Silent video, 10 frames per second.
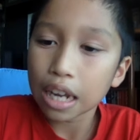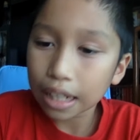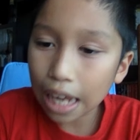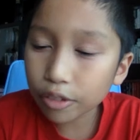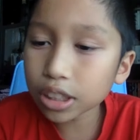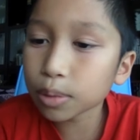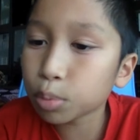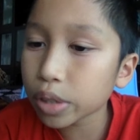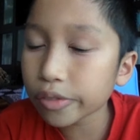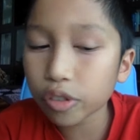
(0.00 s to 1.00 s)
Kevin De
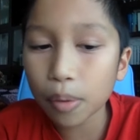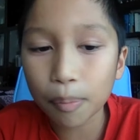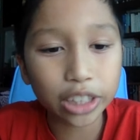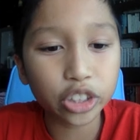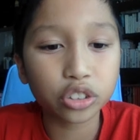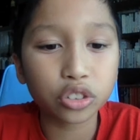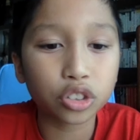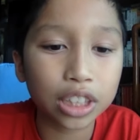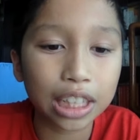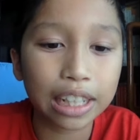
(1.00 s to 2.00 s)
Bruyne from Manchester
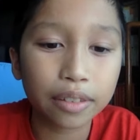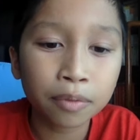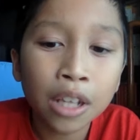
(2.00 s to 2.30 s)
City.